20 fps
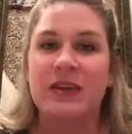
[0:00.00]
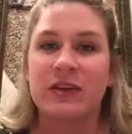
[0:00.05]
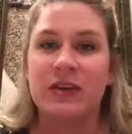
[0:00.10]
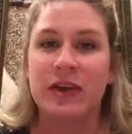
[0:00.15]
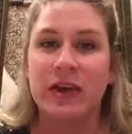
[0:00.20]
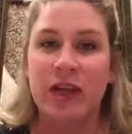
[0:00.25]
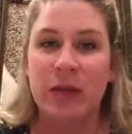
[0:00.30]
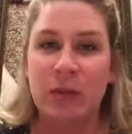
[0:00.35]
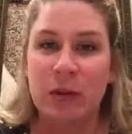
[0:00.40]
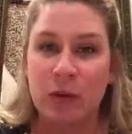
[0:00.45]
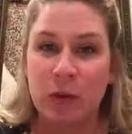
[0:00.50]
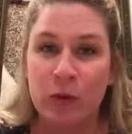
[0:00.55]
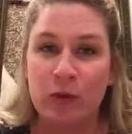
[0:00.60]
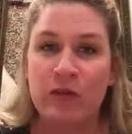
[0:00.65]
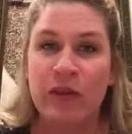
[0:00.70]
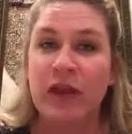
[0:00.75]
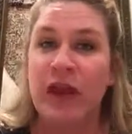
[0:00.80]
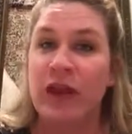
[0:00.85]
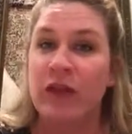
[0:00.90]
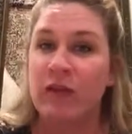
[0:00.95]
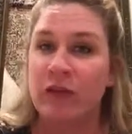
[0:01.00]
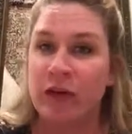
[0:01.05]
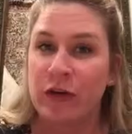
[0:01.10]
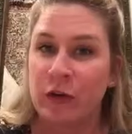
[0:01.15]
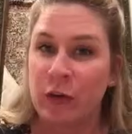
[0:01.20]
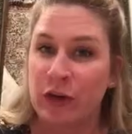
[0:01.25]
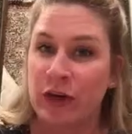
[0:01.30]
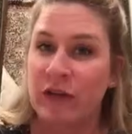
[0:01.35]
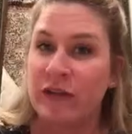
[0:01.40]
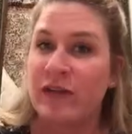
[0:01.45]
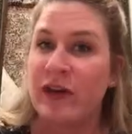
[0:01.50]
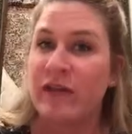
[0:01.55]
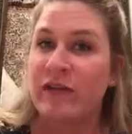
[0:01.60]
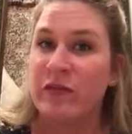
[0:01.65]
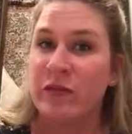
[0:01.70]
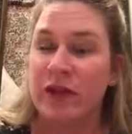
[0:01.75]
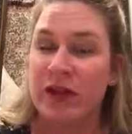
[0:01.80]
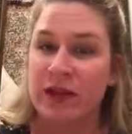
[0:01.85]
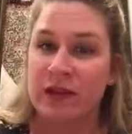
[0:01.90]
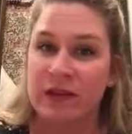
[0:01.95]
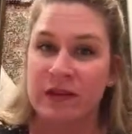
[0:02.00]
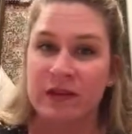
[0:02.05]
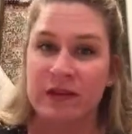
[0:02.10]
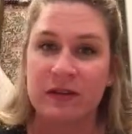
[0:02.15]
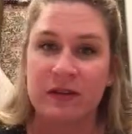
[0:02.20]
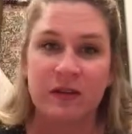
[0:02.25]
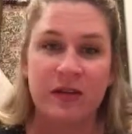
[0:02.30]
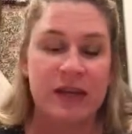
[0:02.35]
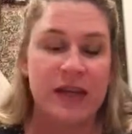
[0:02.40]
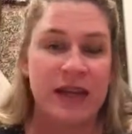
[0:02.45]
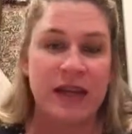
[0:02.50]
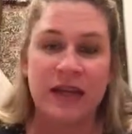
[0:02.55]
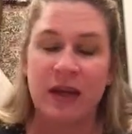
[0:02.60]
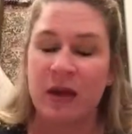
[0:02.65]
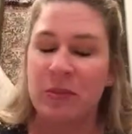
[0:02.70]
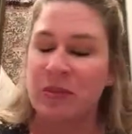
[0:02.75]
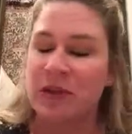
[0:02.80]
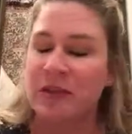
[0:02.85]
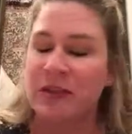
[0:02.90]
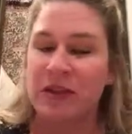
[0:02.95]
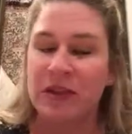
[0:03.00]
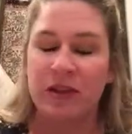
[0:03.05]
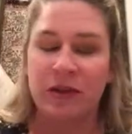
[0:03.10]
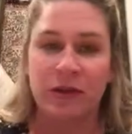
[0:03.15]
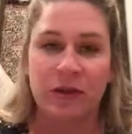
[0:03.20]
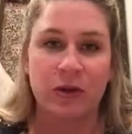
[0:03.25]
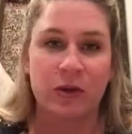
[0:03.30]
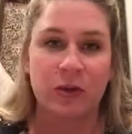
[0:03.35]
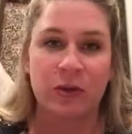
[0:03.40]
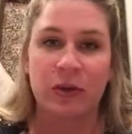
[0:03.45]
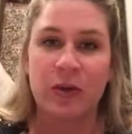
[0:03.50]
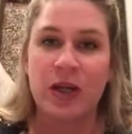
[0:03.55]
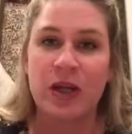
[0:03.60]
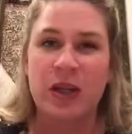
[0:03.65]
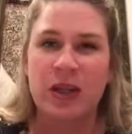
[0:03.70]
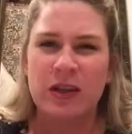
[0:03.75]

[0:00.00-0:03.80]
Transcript: you got to be moving every 25 minutes. You cannot be sitting through.